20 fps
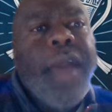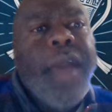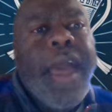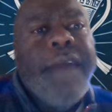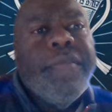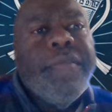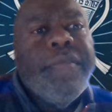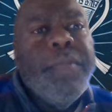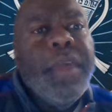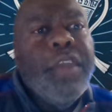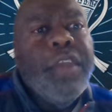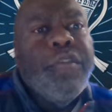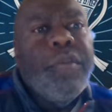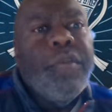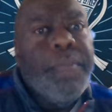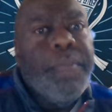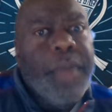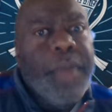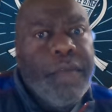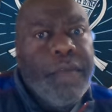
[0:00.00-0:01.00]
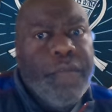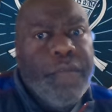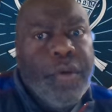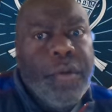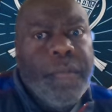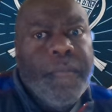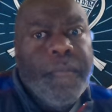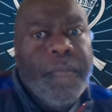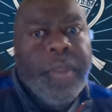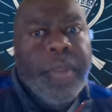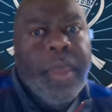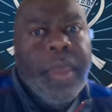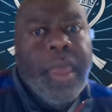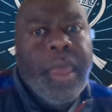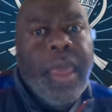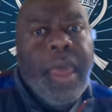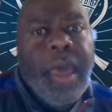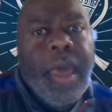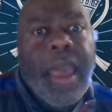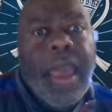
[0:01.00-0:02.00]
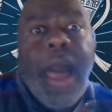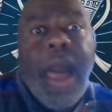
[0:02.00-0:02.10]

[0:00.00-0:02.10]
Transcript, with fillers: Dmitry Bivol, a guy